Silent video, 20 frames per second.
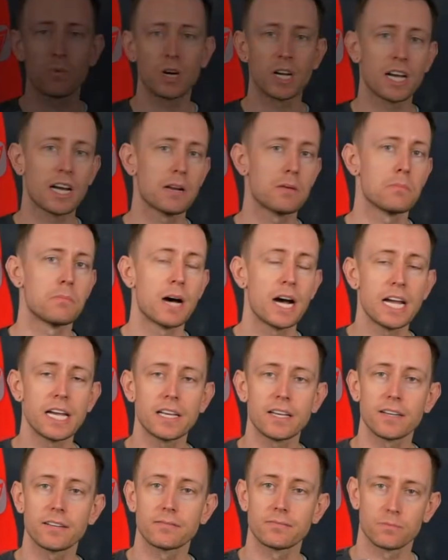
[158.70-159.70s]
what kind of bike,
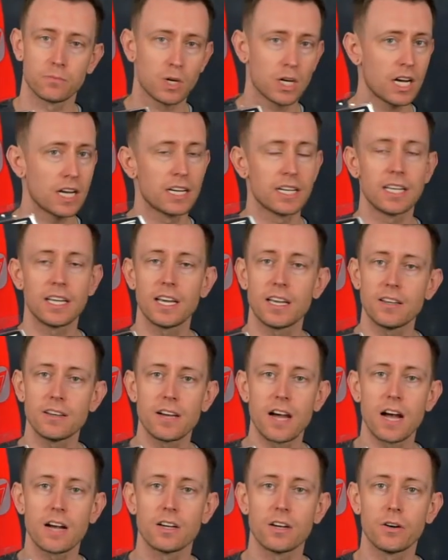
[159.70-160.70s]
what kind of kit you
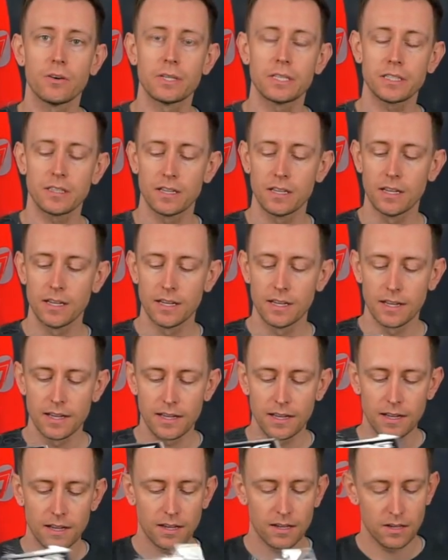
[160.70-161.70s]
got going,
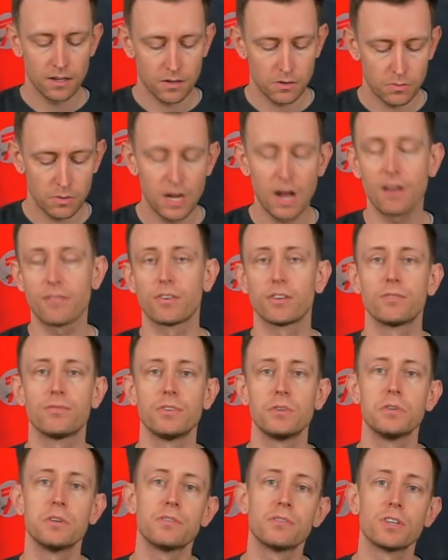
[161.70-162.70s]
we offered a
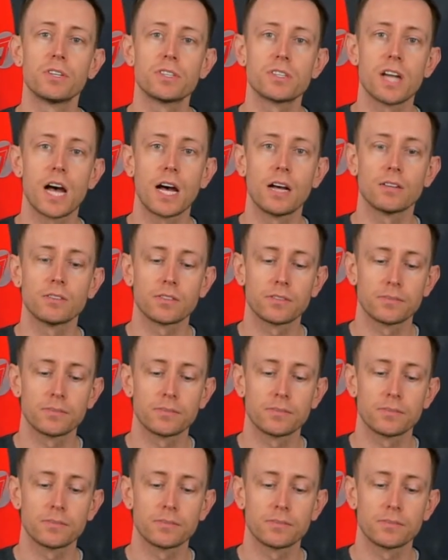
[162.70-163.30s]
few different styles.